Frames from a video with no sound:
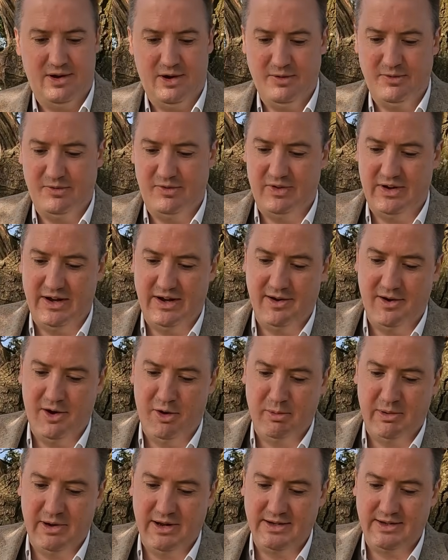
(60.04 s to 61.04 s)
Hopefully
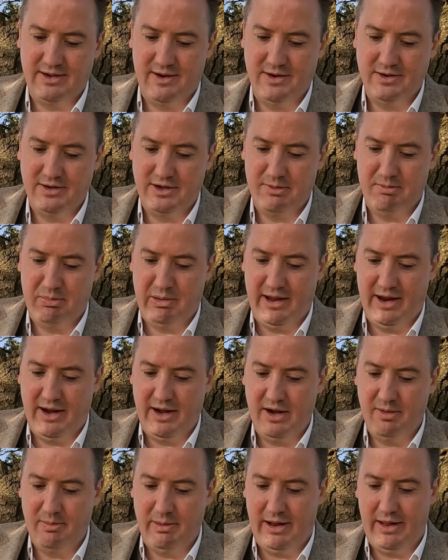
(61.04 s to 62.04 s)
nobody is going to
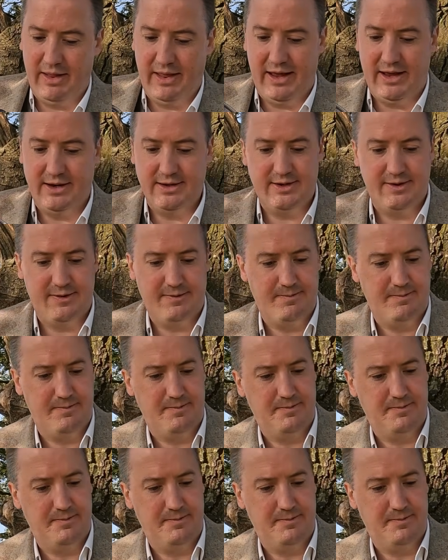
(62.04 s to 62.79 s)
complain about that.